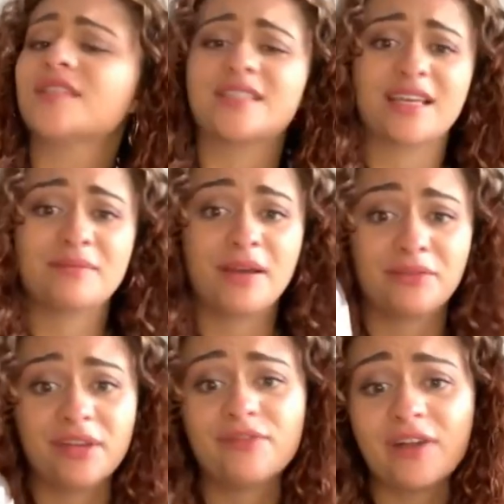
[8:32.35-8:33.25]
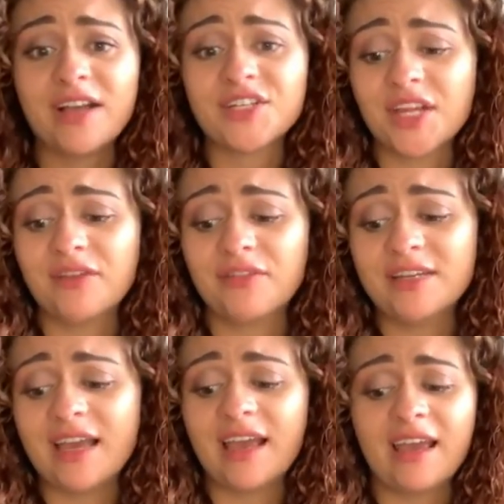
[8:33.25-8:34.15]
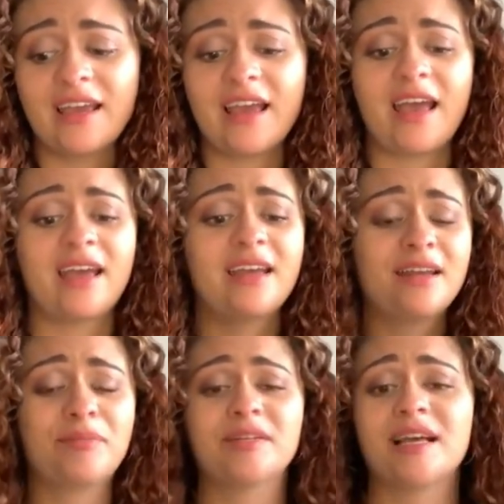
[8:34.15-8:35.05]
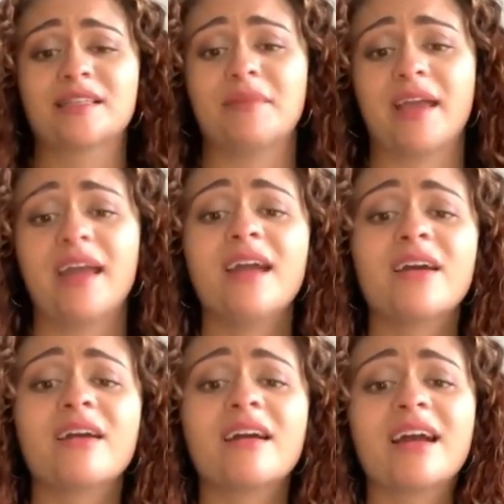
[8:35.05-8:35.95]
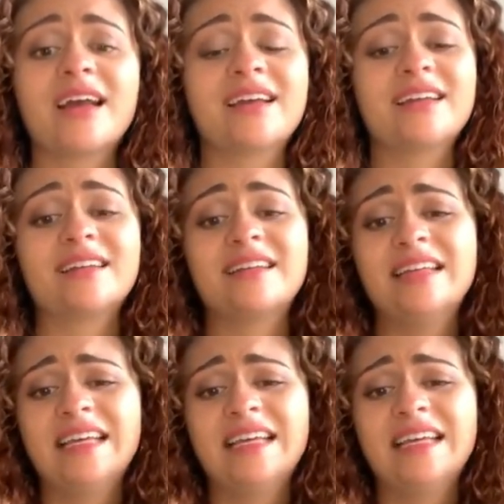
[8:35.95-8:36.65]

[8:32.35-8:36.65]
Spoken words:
It's like my refresh every day, and it protects my hair, and